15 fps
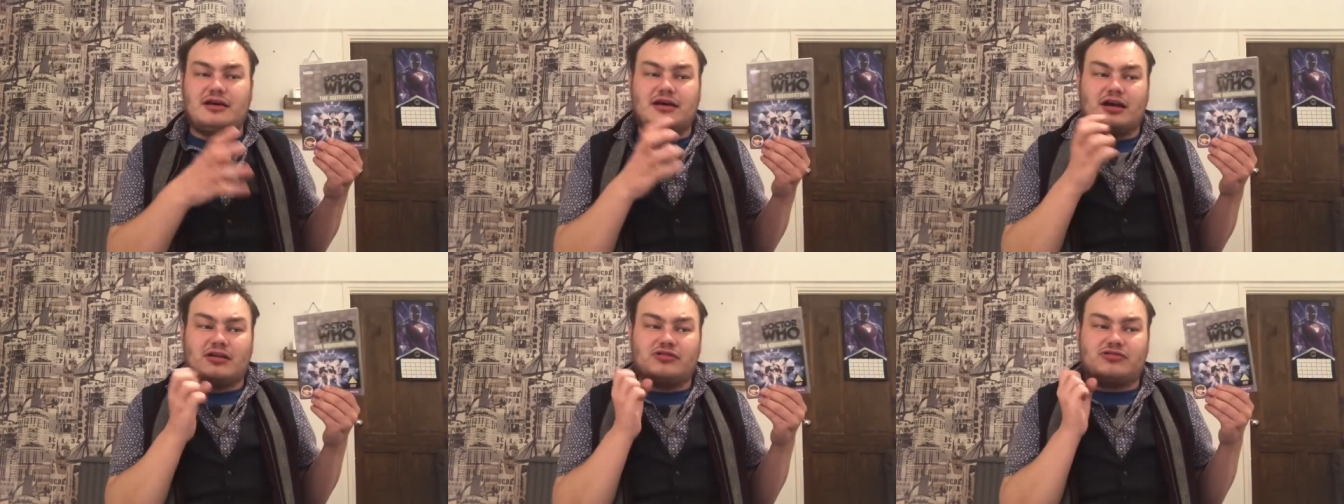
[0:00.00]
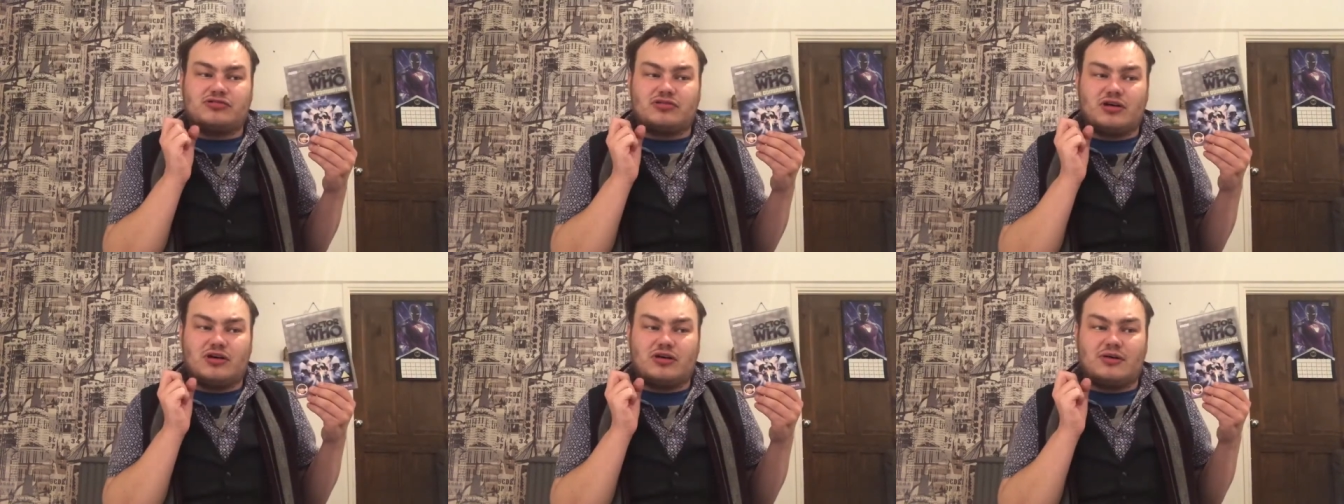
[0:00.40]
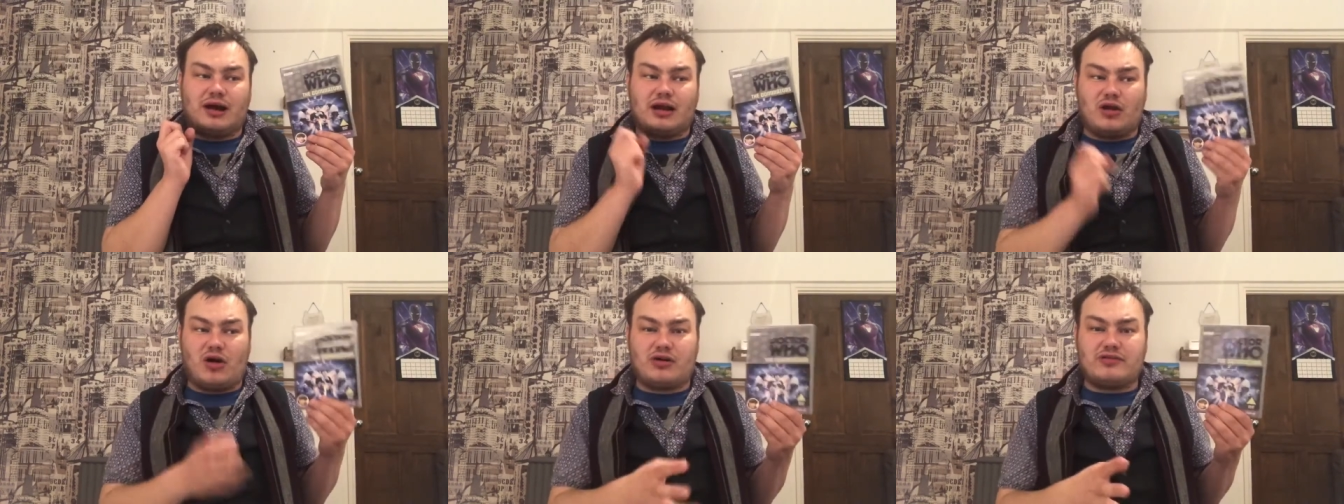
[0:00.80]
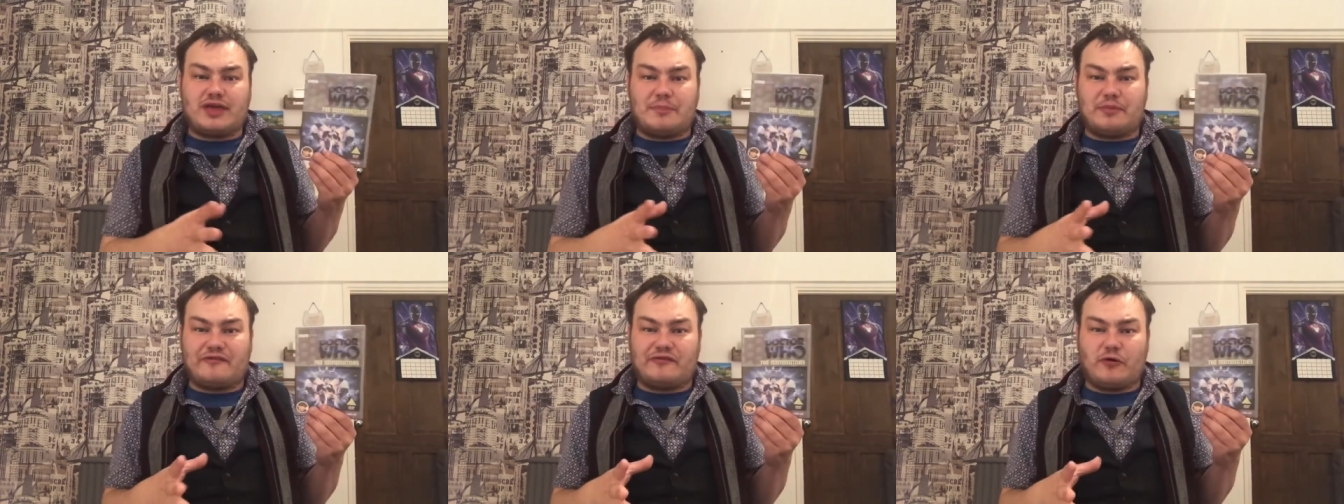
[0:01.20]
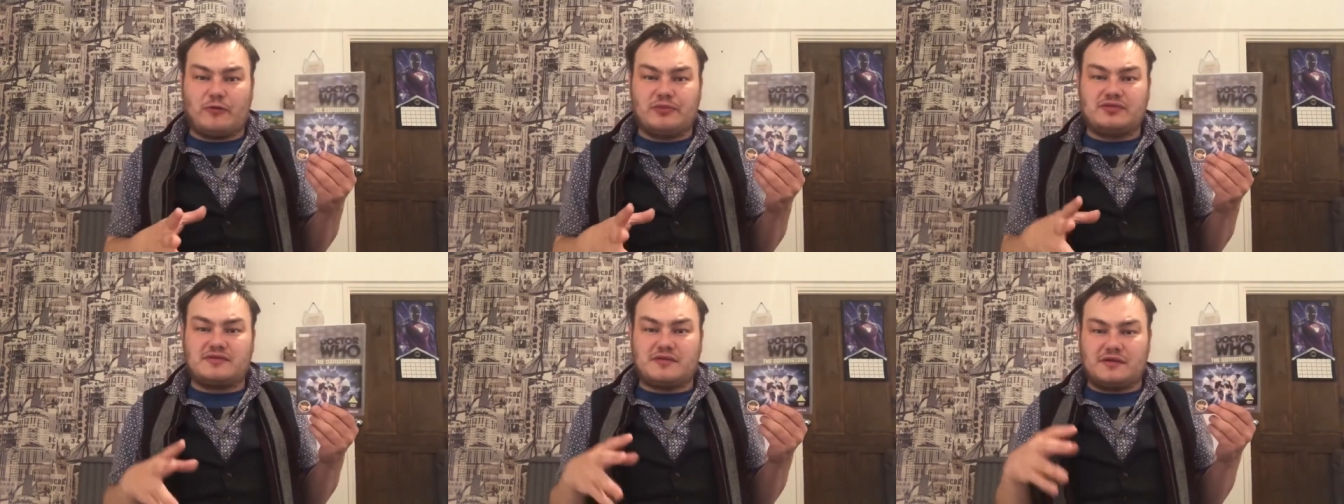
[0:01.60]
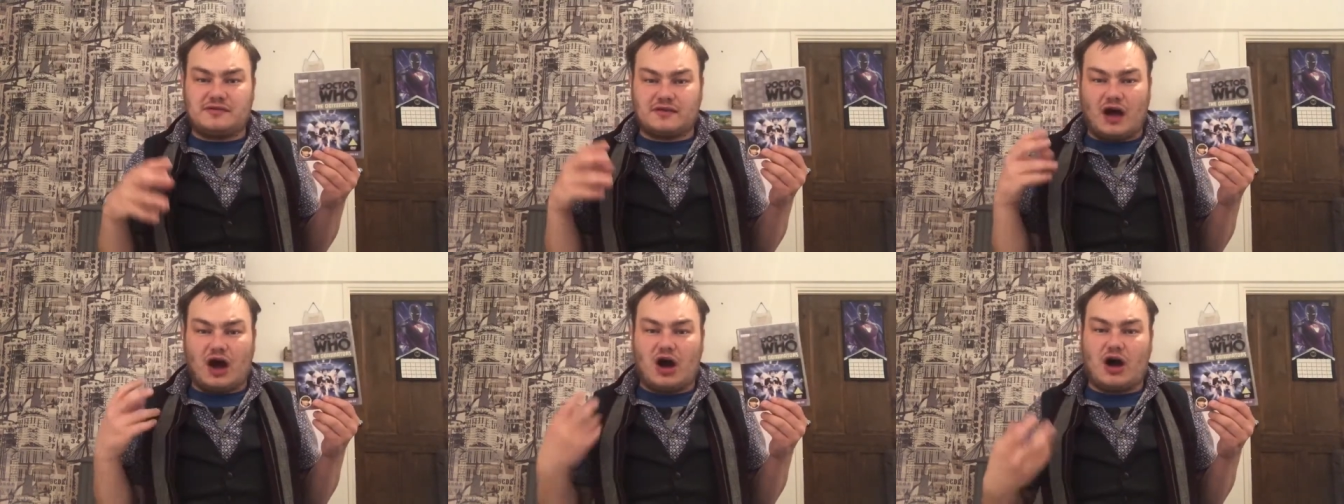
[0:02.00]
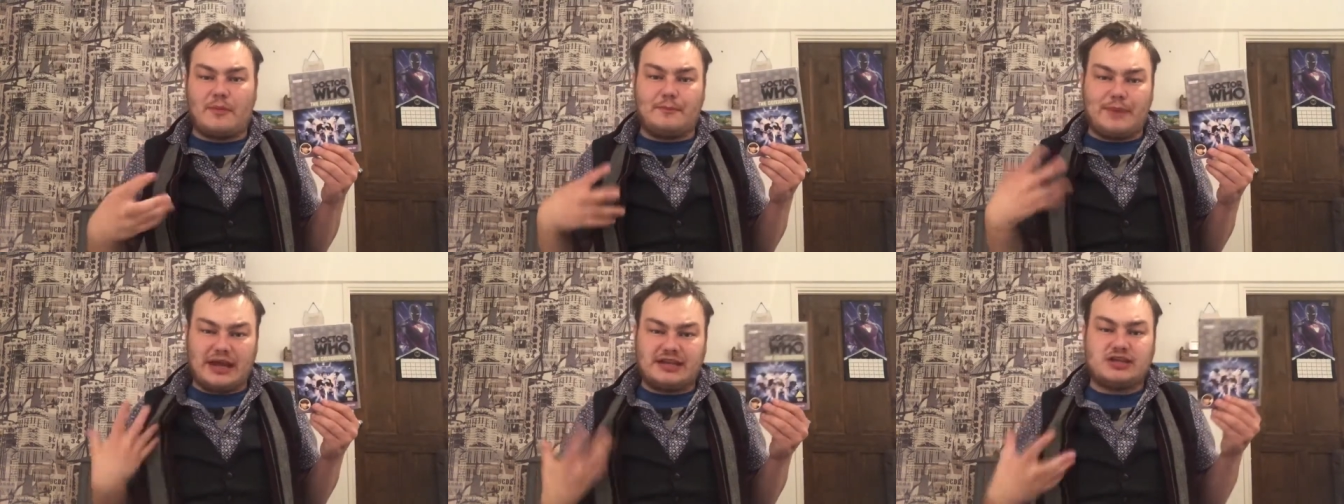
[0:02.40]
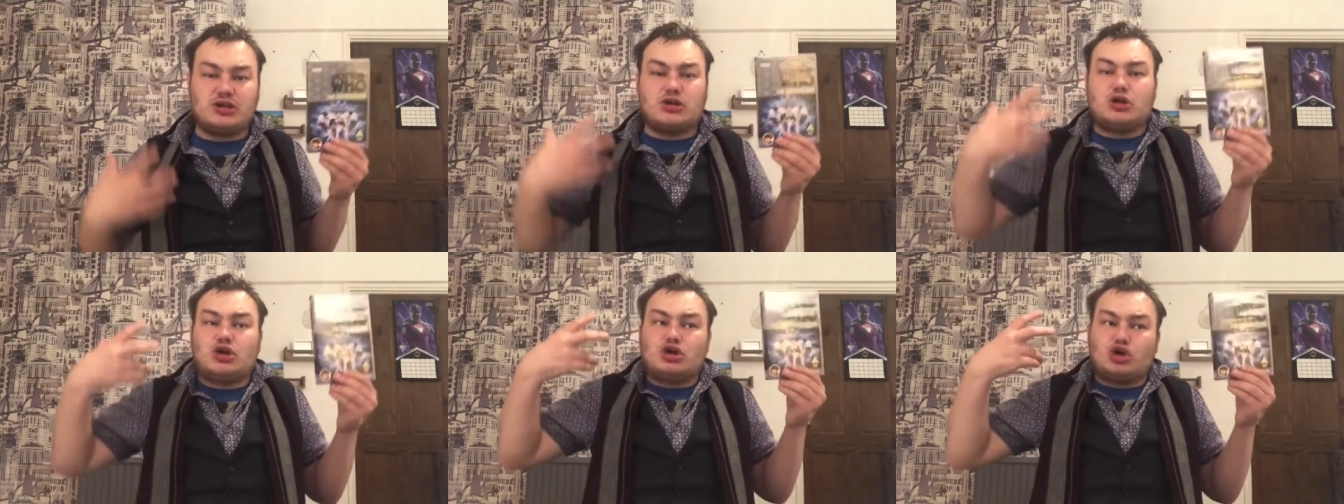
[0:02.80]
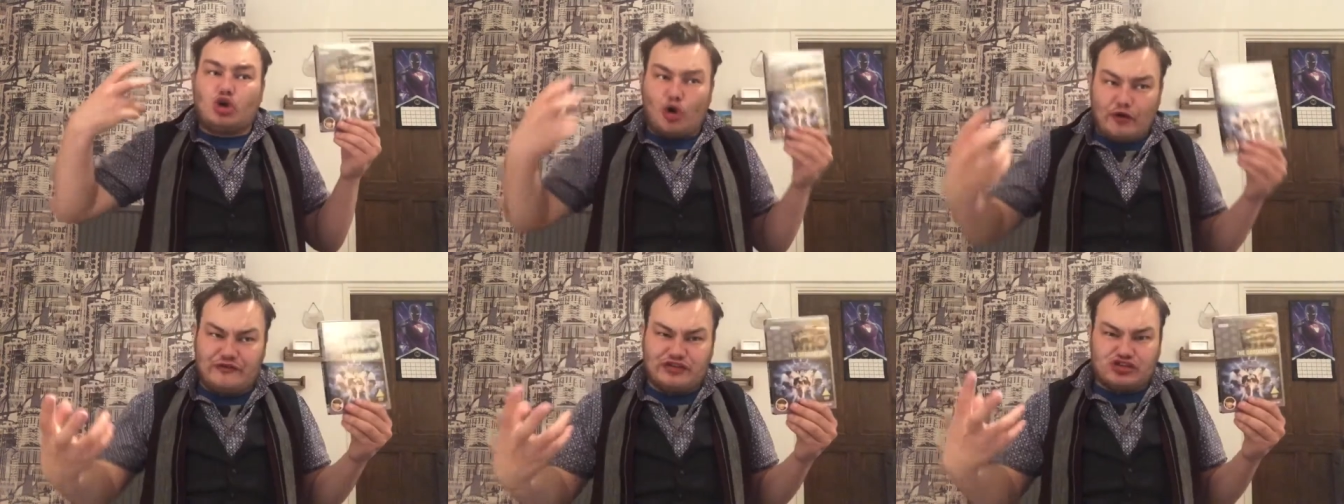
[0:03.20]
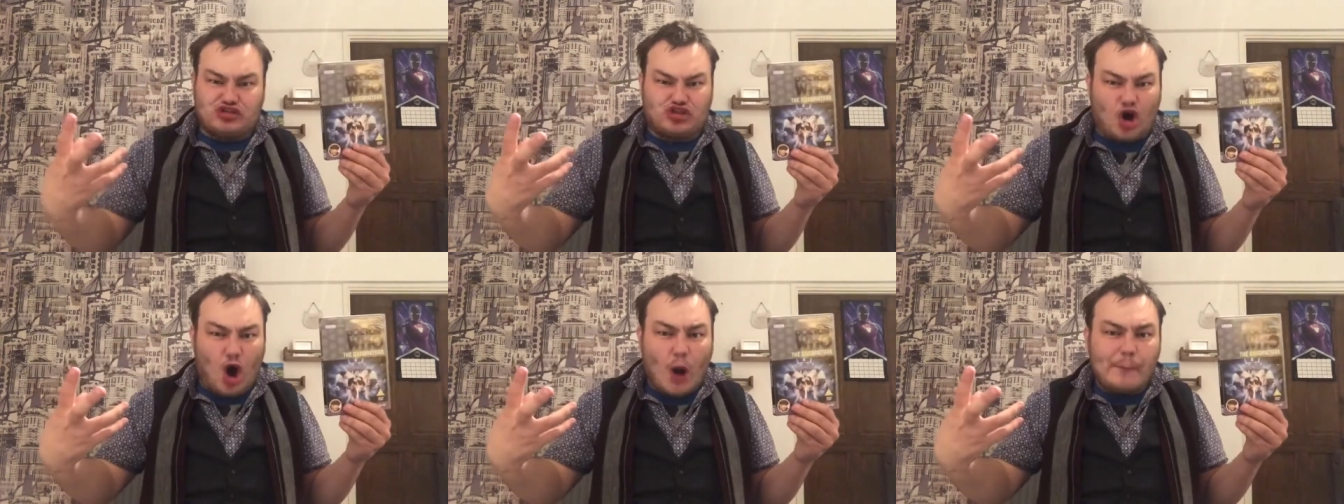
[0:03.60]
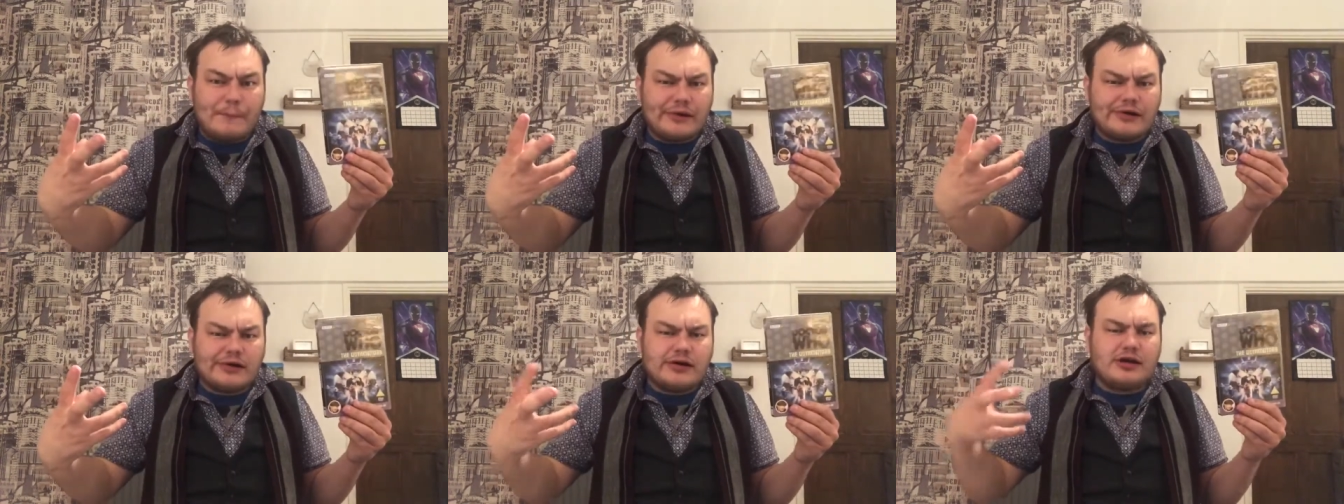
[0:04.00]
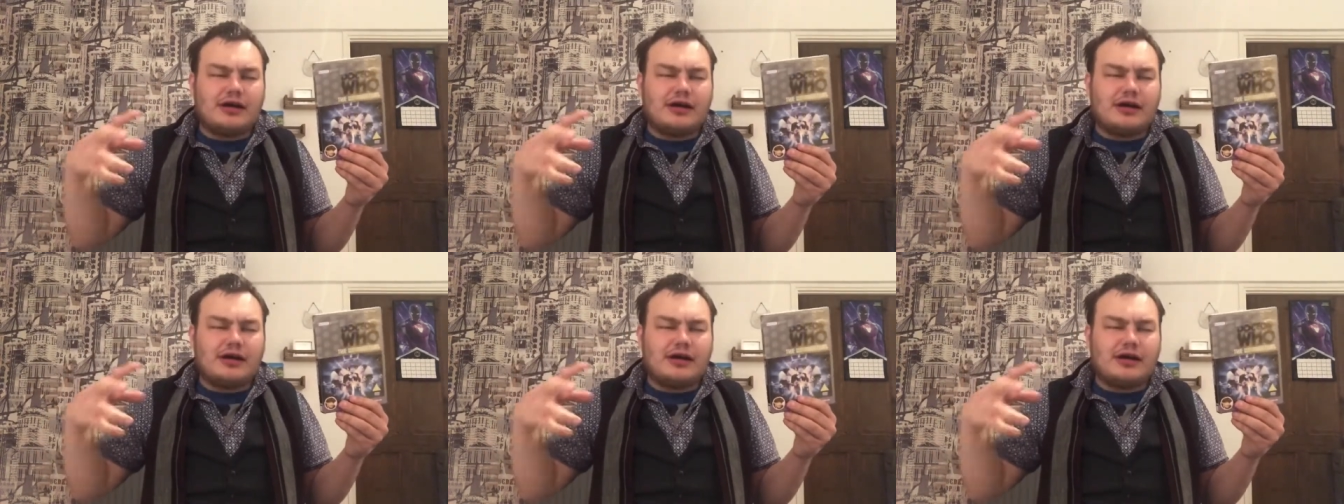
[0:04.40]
and so a lot of their performances are a bit over the top.